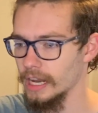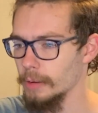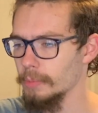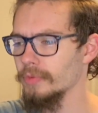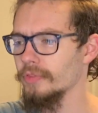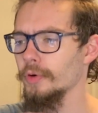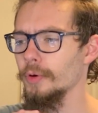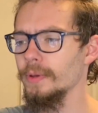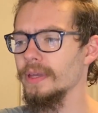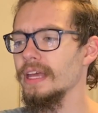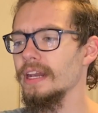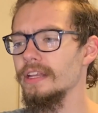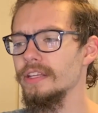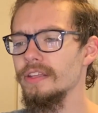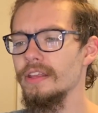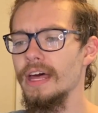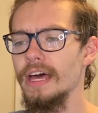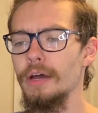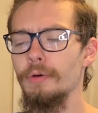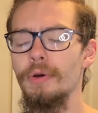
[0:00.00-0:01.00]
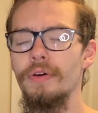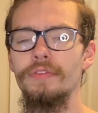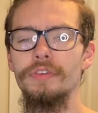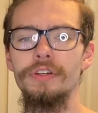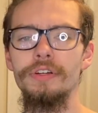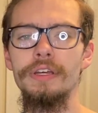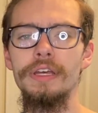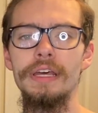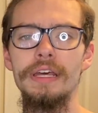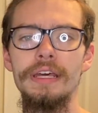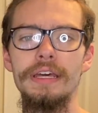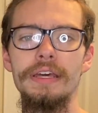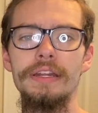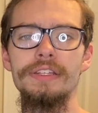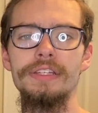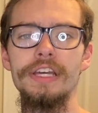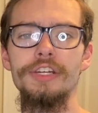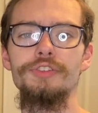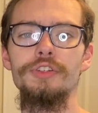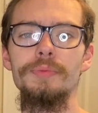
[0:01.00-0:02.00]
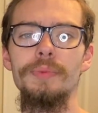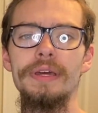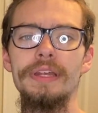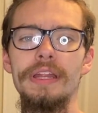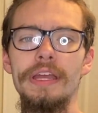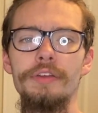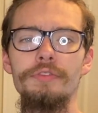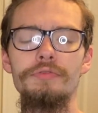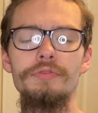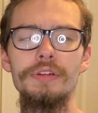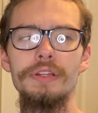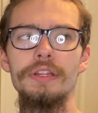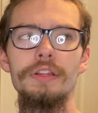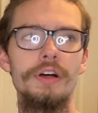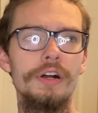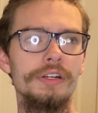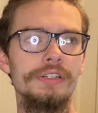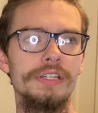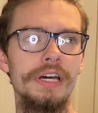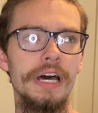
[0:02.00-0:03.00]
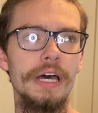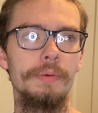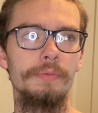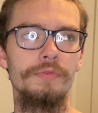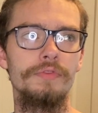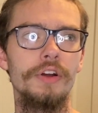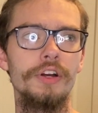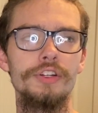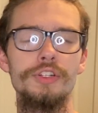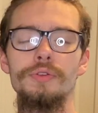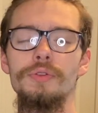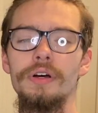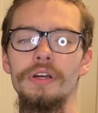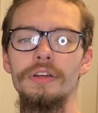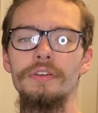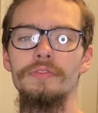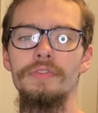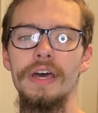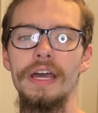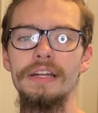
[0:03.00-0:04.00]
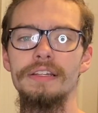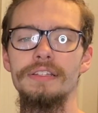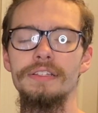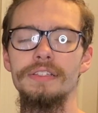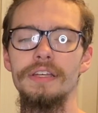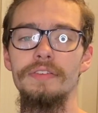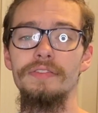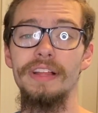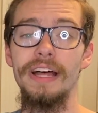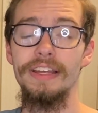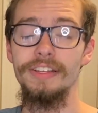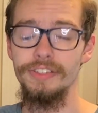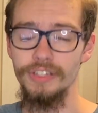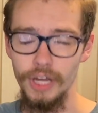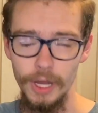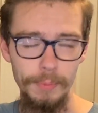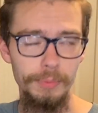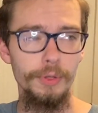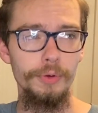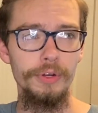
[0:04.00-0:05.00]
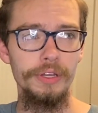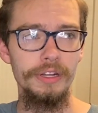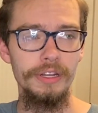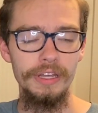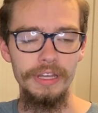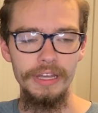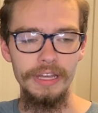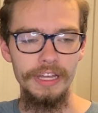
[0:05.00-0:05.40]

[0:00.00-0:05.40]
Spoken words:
Now before we get into that, however, it has actually been a really long time, far too long in fact, since I've last uploaded.